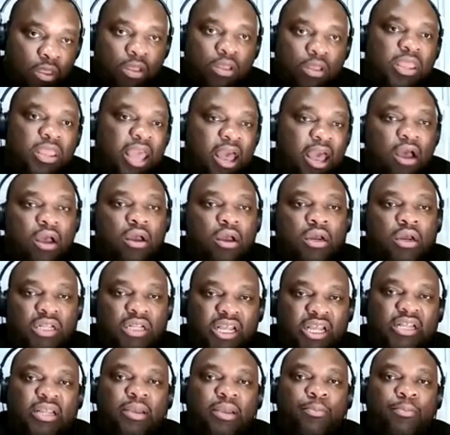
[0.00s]
Yeah,
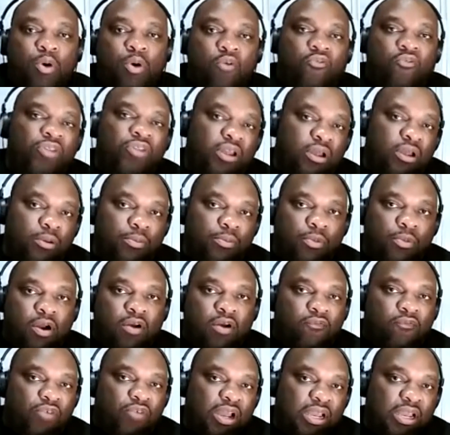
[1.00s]
clearly both of them are
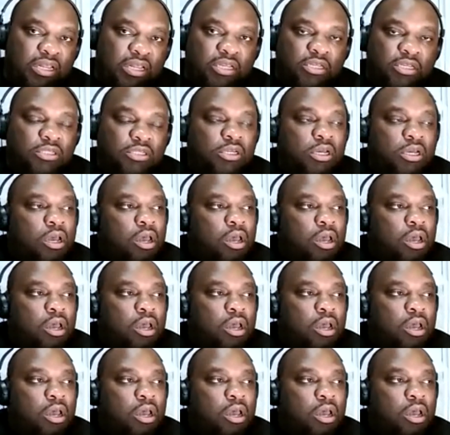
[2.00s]
fucking us.